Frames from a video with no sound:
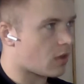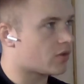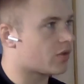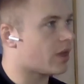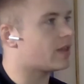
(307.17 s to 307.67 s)

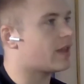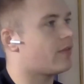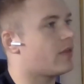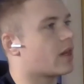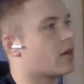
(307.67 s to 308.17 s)
So that
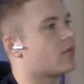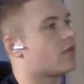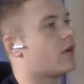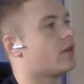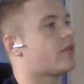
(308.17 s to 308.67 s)
definitely comes
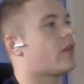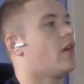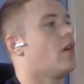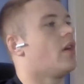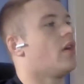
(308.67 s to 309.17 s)
first.
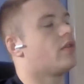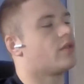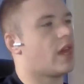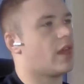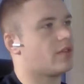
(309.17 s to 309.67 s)
So yeah,